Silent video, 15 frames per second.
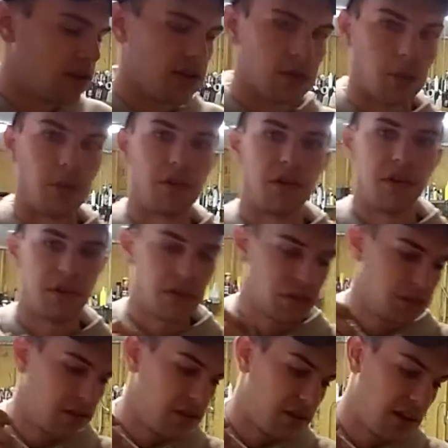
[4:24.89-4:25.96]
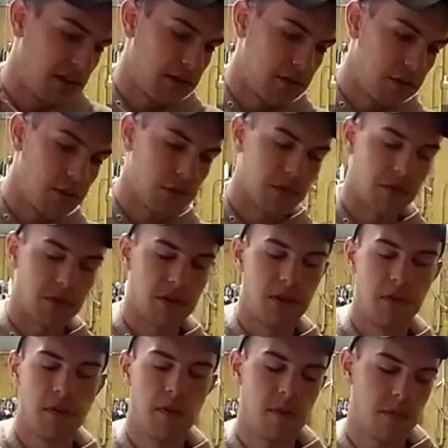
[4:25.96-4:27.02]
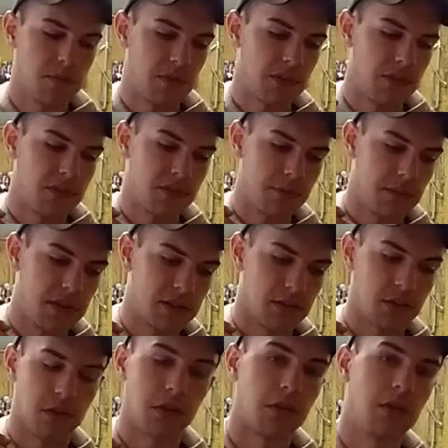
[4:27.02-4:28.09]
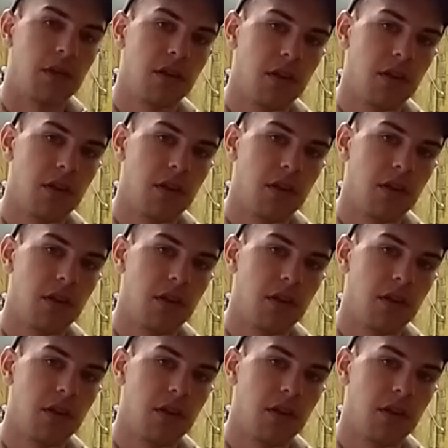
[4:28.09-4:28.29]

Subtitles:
And what it is, and how you do it, is you basically,